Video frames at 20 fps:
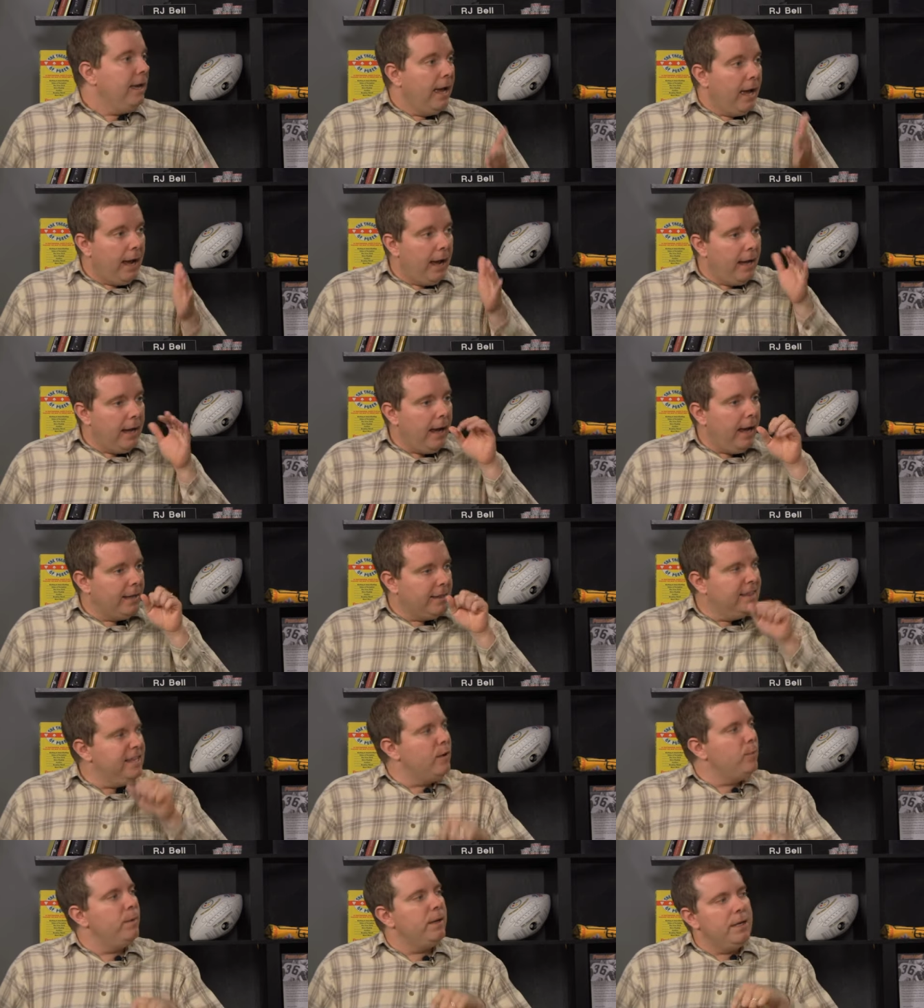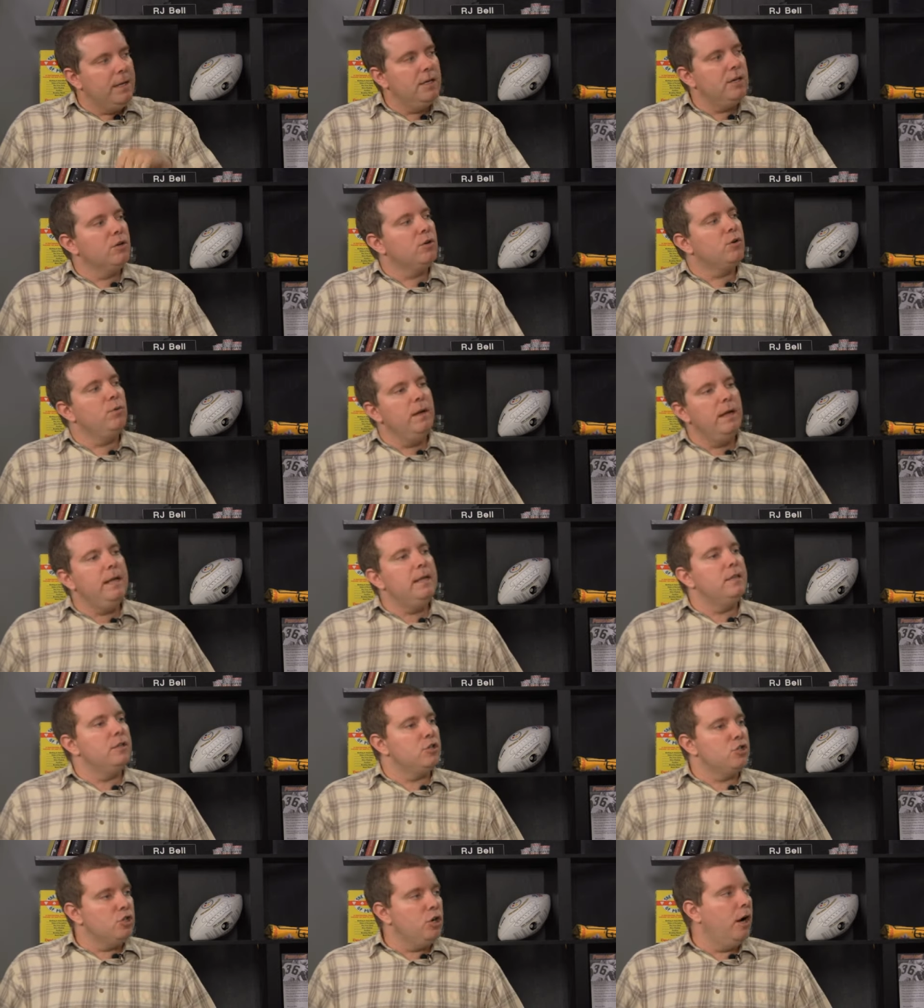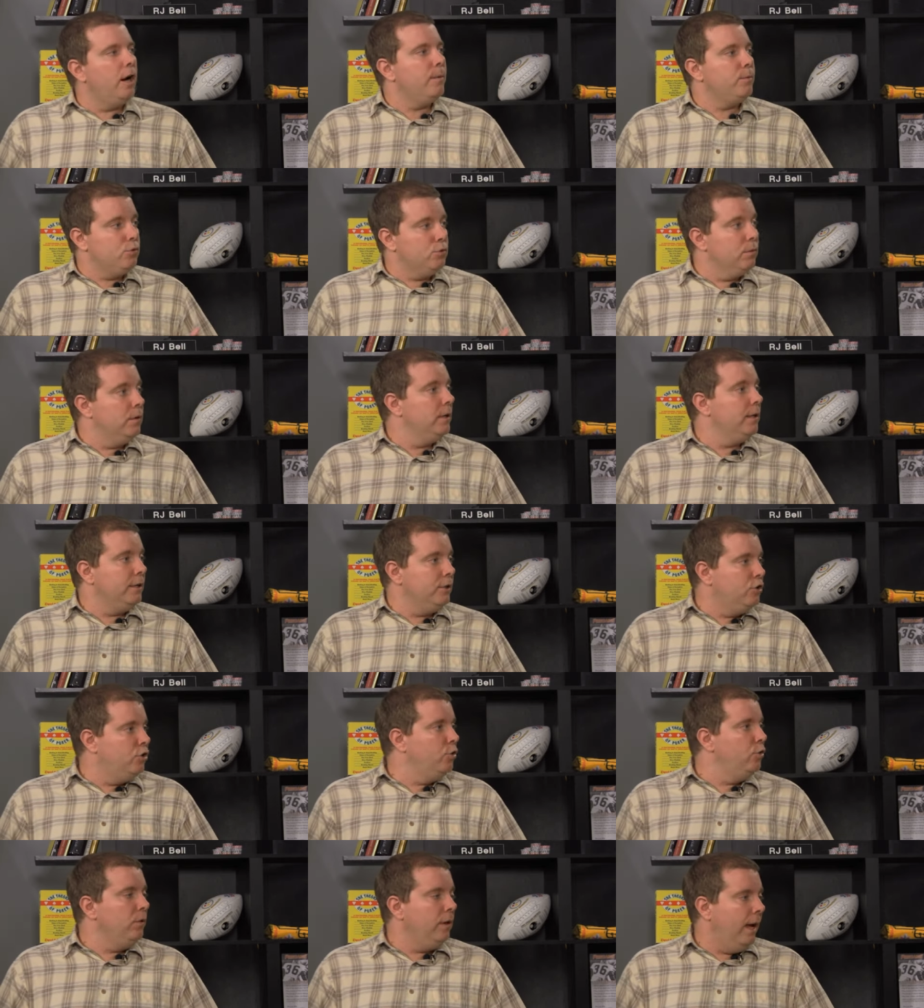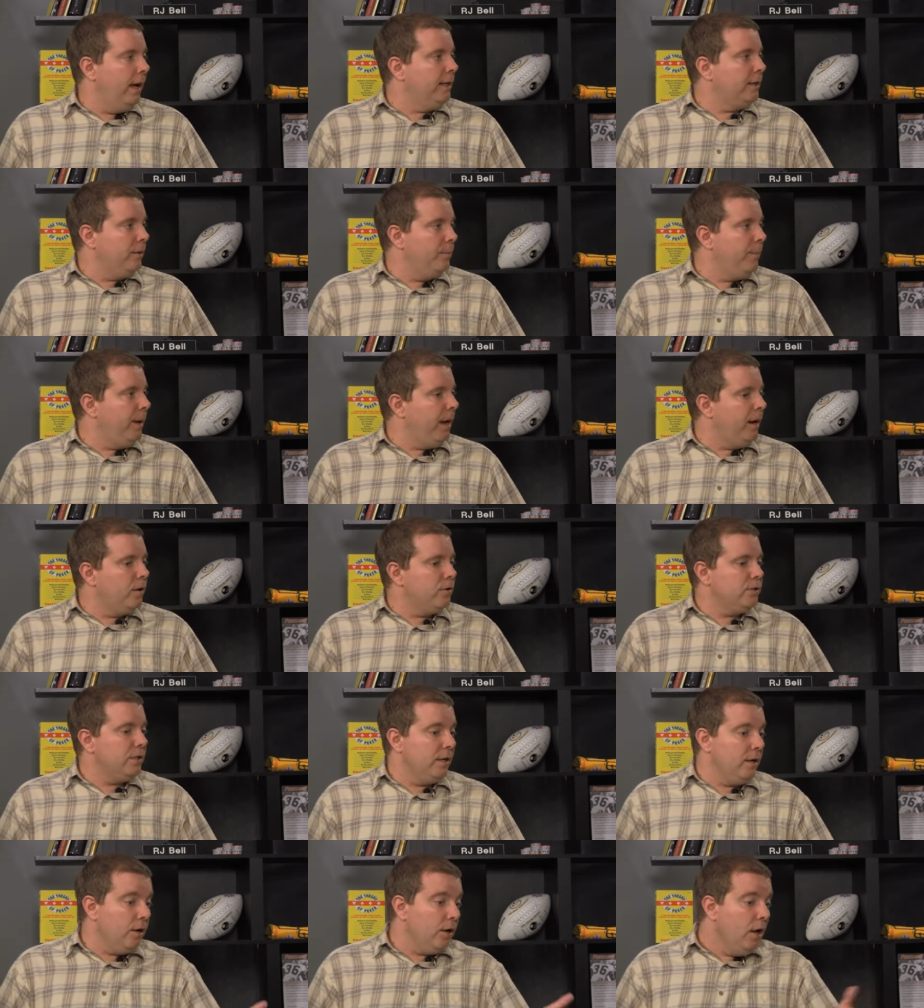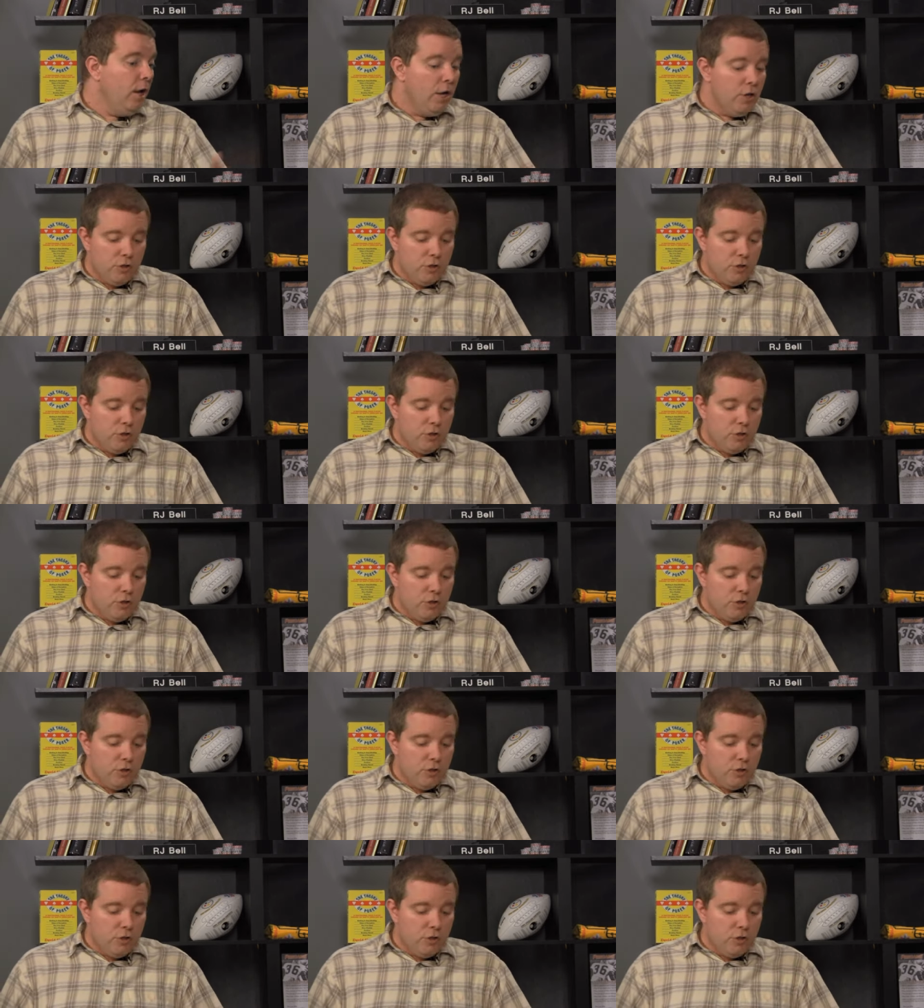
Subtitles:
I think we can agree the Sharps really do like the Bears here.